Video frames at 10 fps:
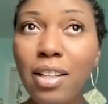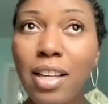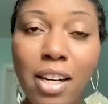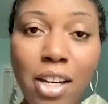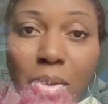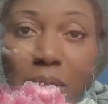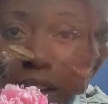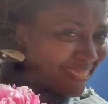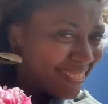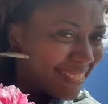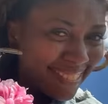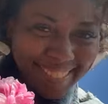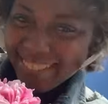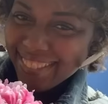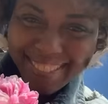Yet here we are. You've
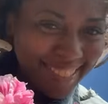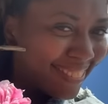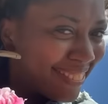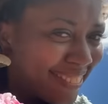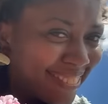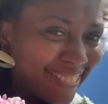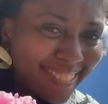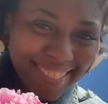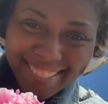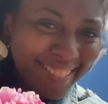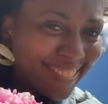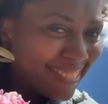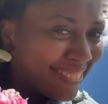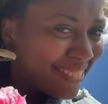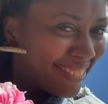never smoked. You're not an older
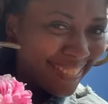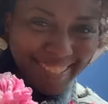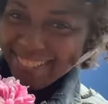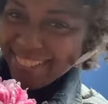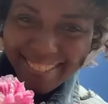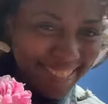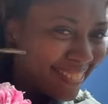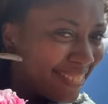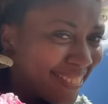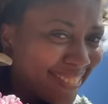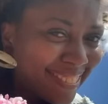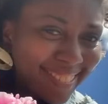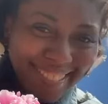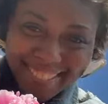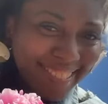white male yet here we
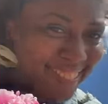are